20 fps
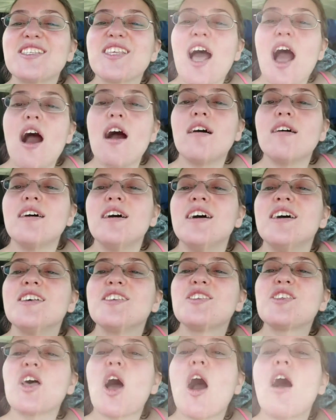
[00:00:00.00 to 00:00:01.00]
so that
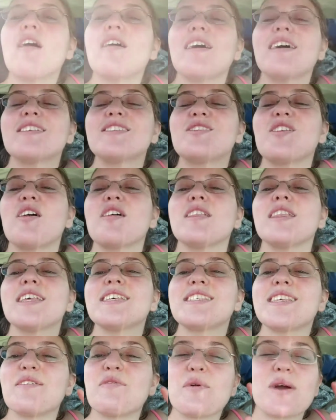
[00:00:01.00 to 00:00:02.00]
was, so so
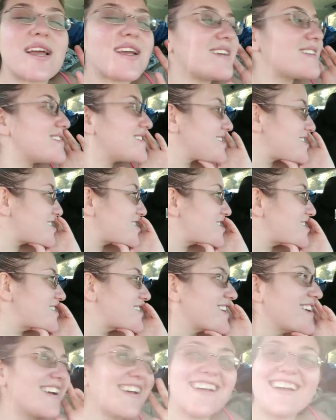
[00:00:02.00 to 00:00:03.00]
this is a one-time
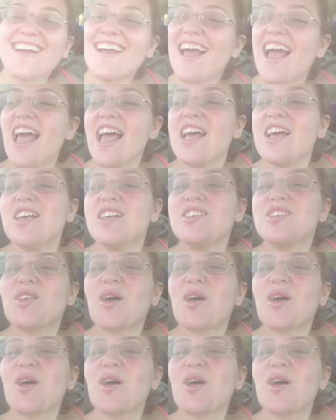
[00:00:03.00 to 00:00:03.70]
creation.